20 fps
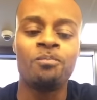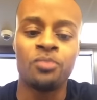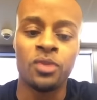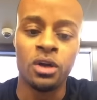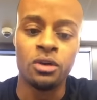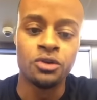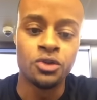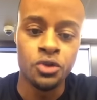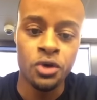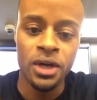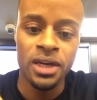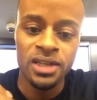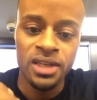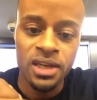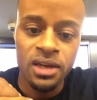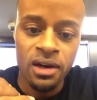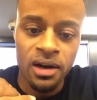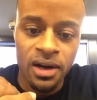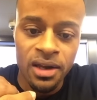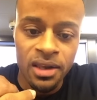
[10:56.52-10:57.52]
No, Dre,
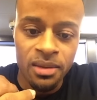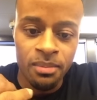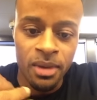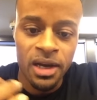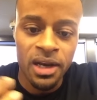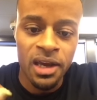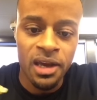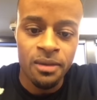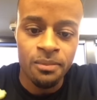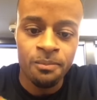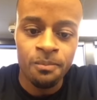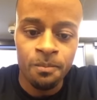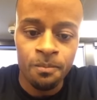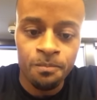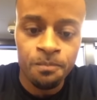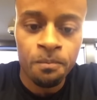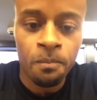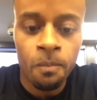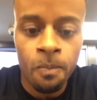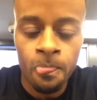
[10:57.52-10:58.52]
D R E, my name.
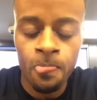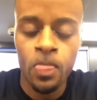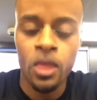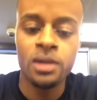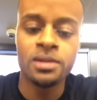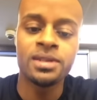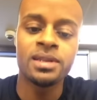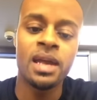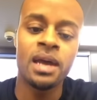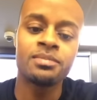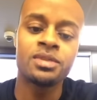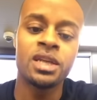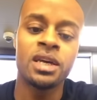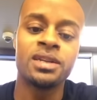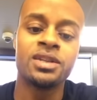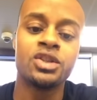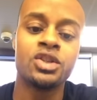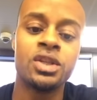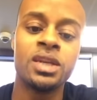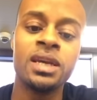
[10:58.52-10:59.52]

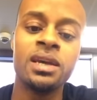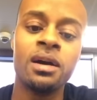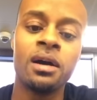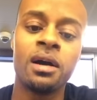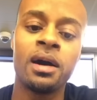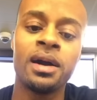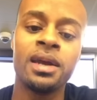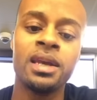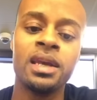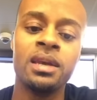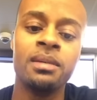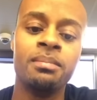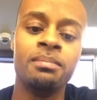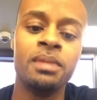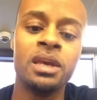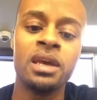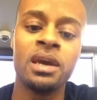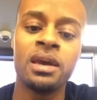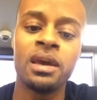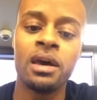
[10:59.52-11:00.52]
Snapchat is D R E
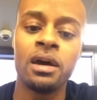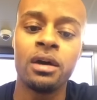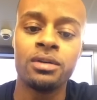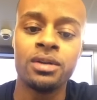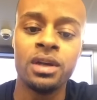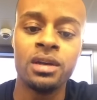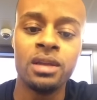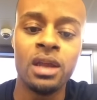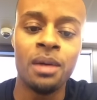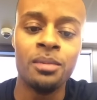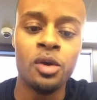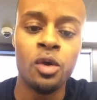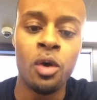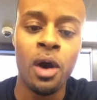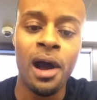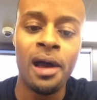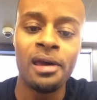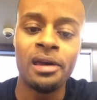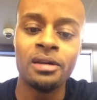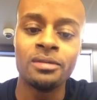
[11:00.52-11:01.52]
B A L D W
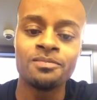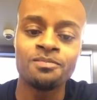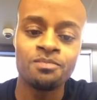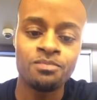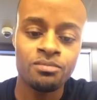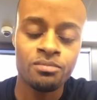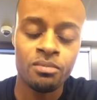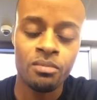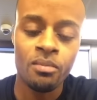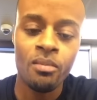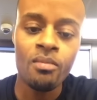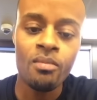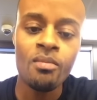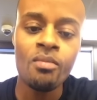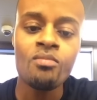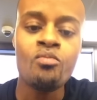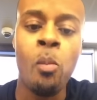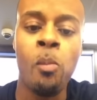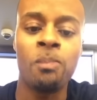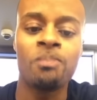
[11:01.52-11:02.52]
I N.
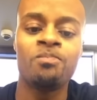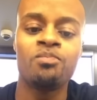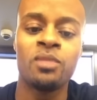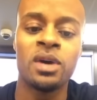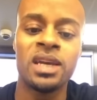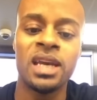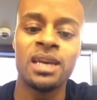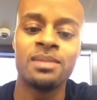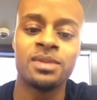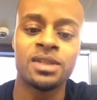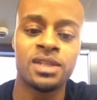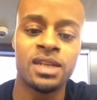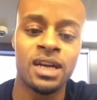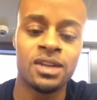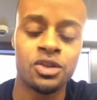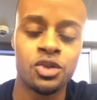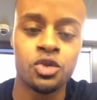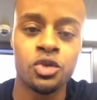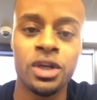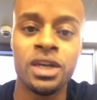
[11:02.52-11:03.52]
My name is
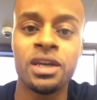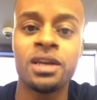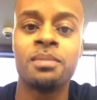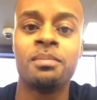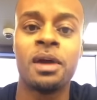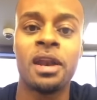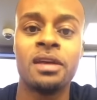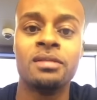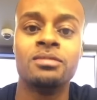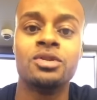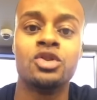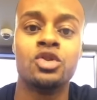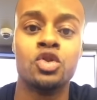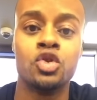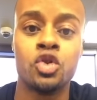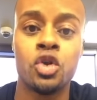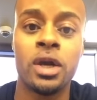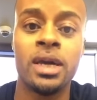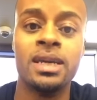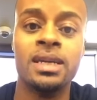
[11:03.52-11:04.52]
not Drake. My name is
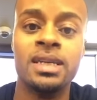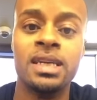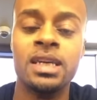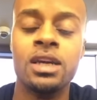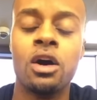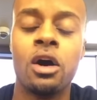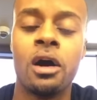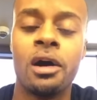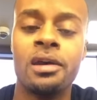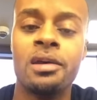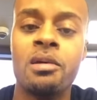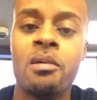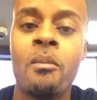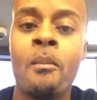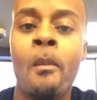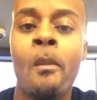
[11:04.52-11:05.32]
Dre, D R E.